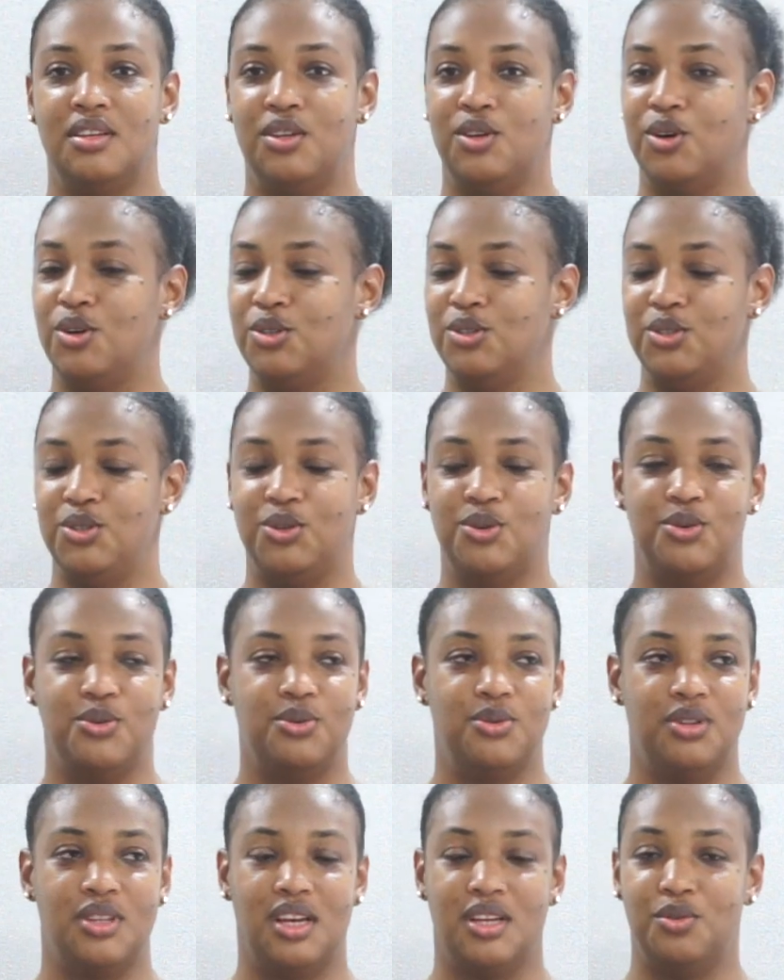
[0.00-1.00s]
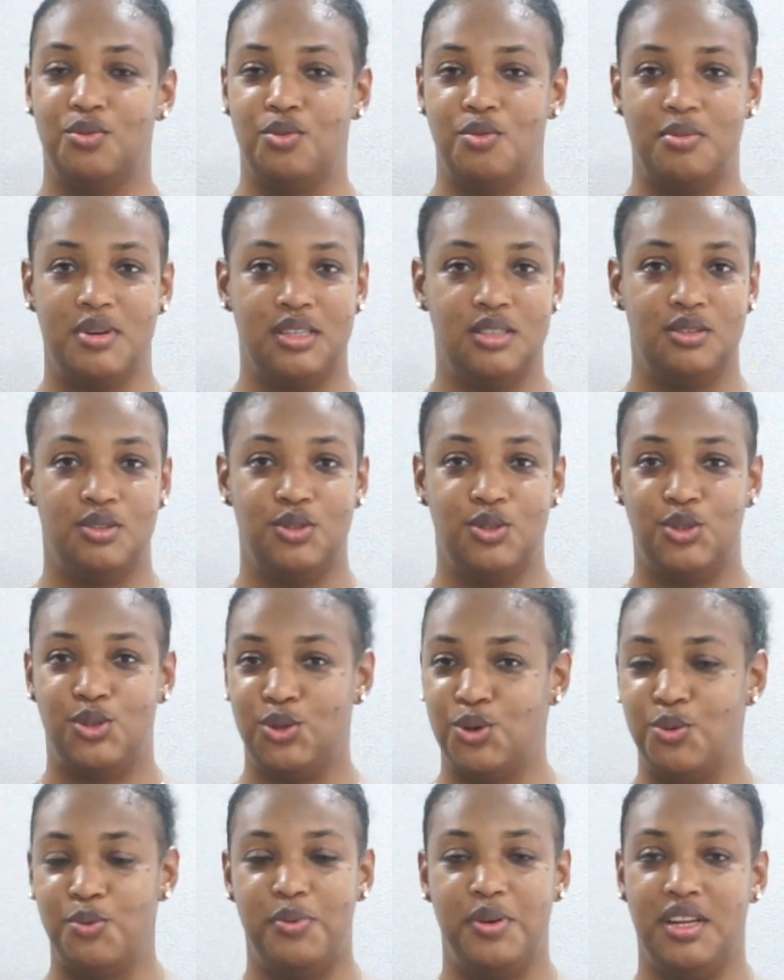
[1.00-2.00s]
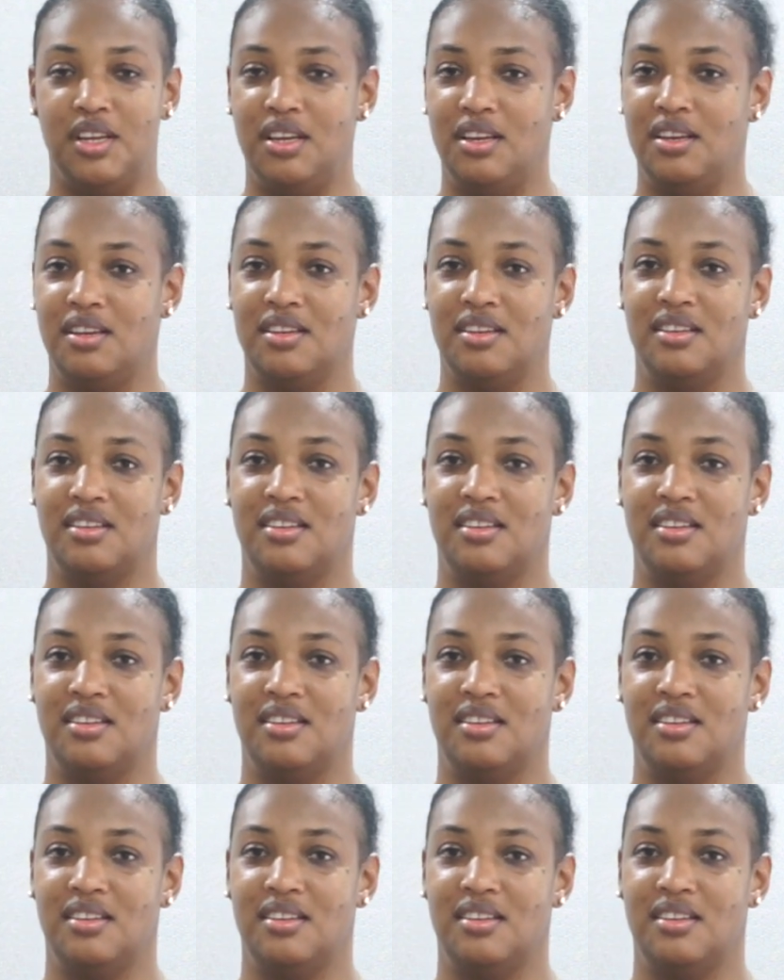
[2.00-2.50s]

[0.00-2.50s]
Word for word: You'll know that woman, don't play.